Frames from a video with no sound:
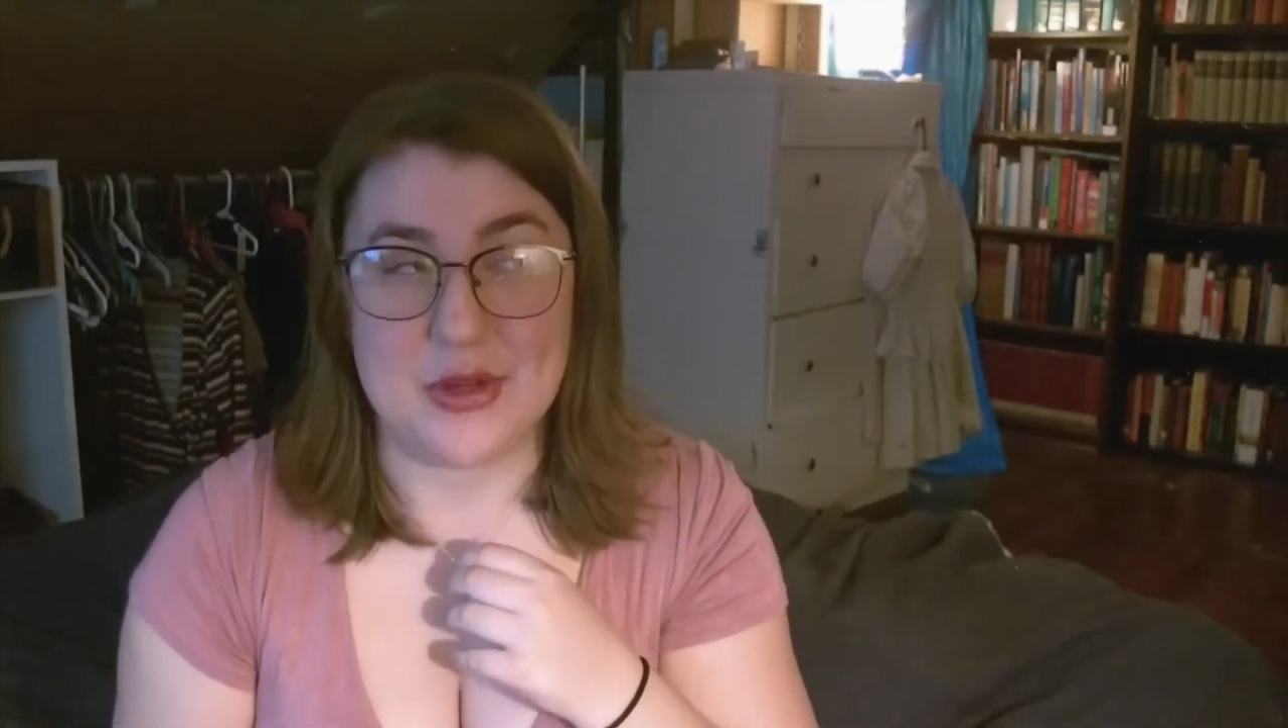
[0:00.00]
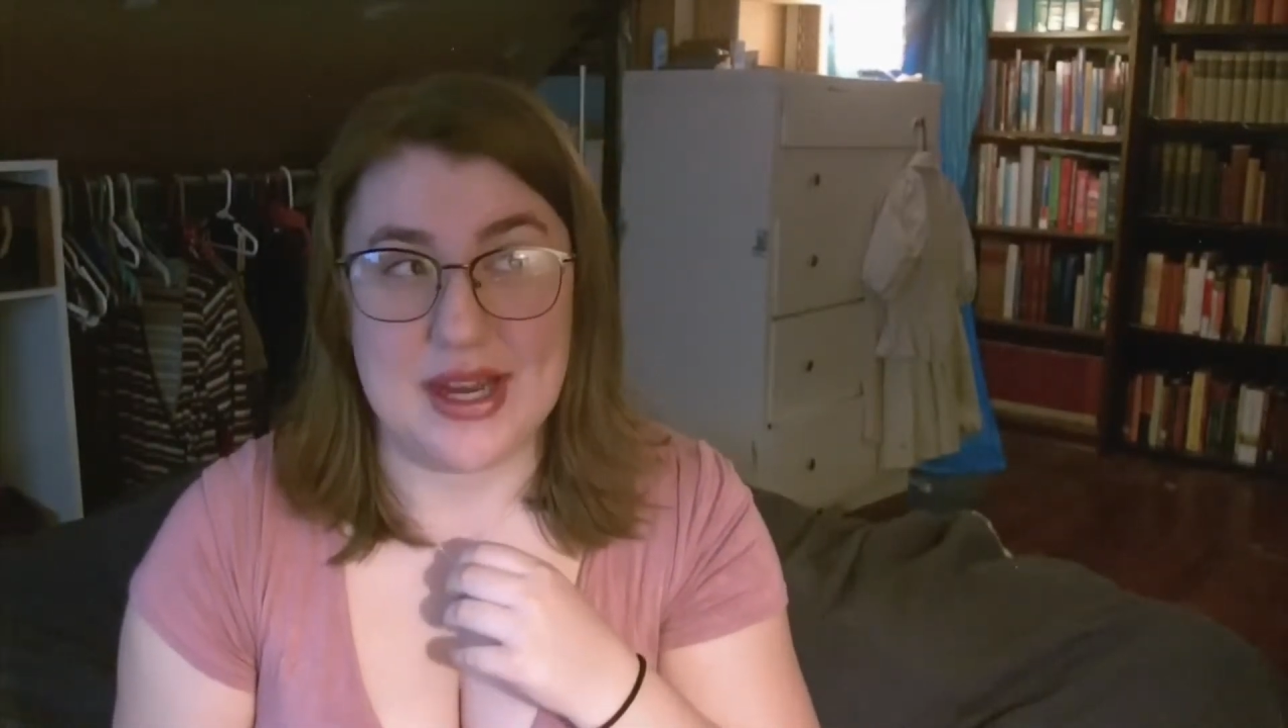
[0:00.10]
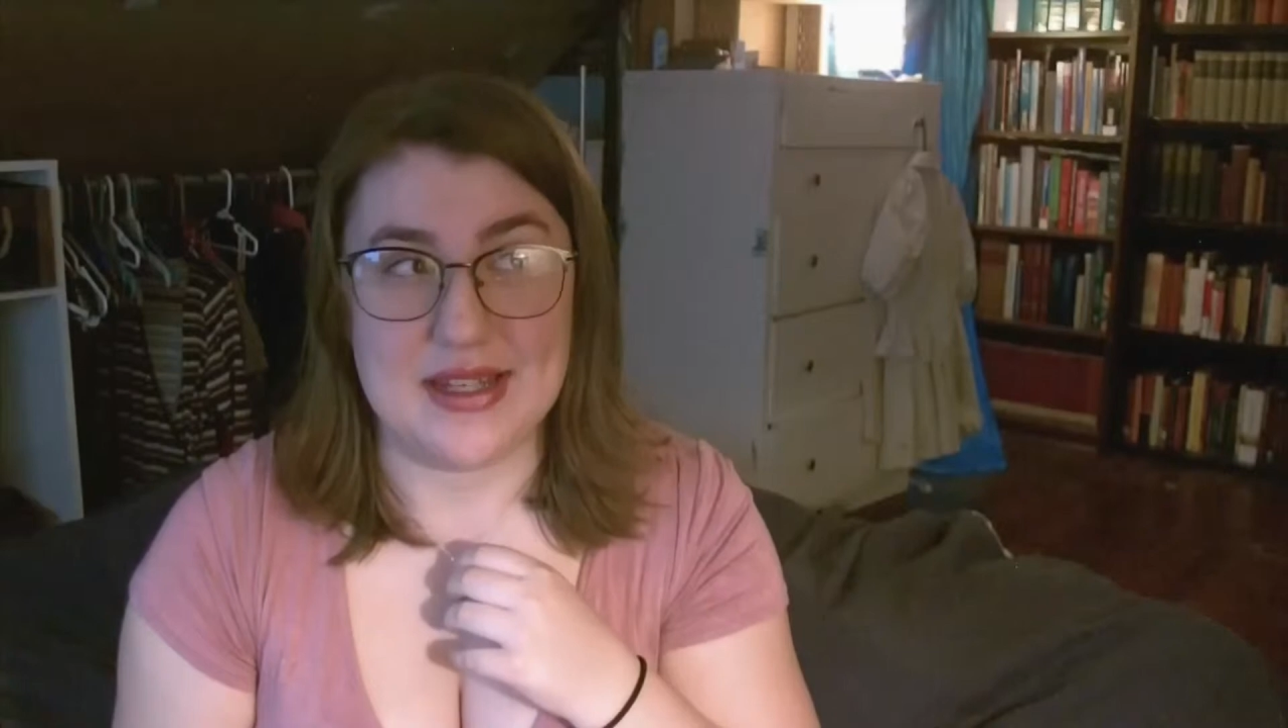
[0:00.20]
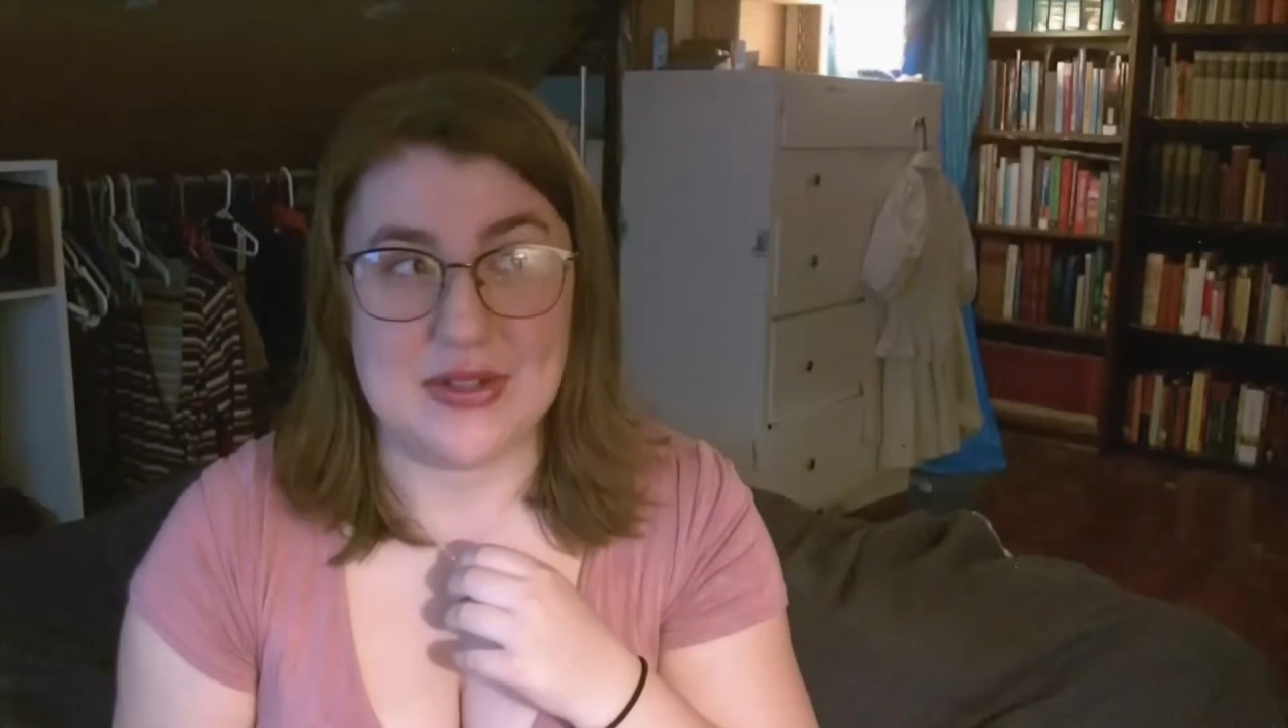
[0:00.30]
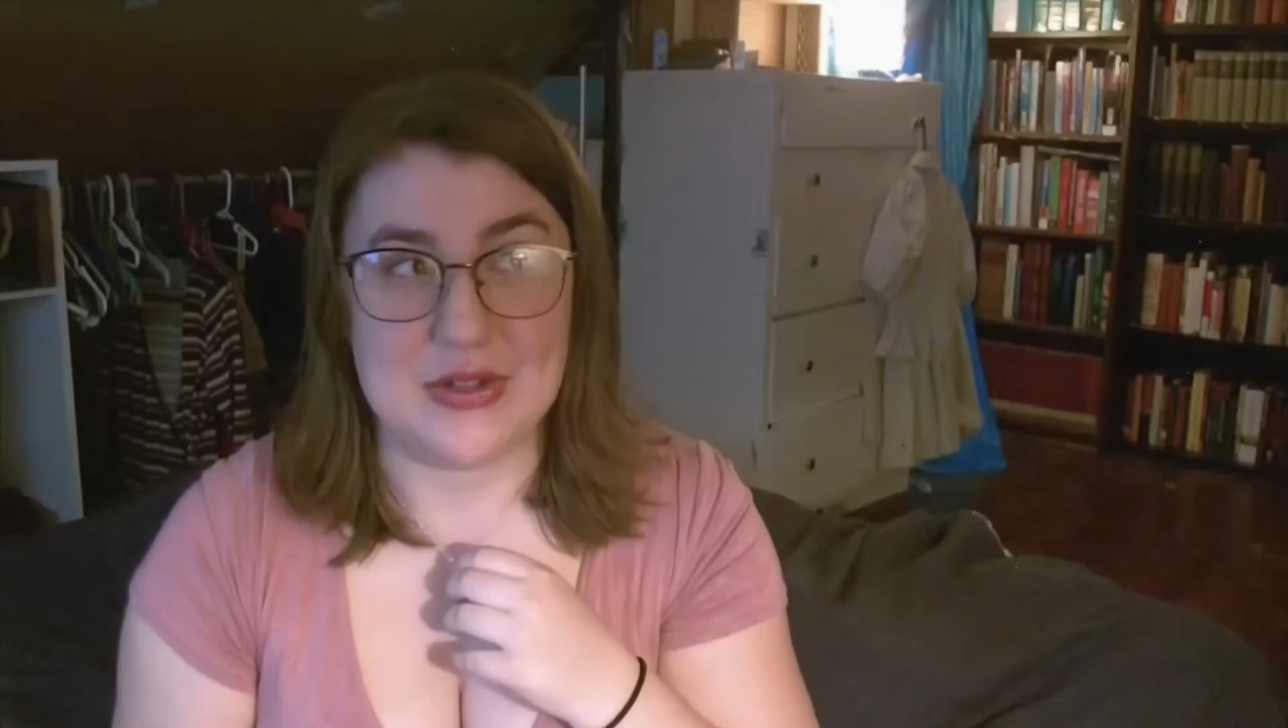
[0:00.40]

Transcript: trying to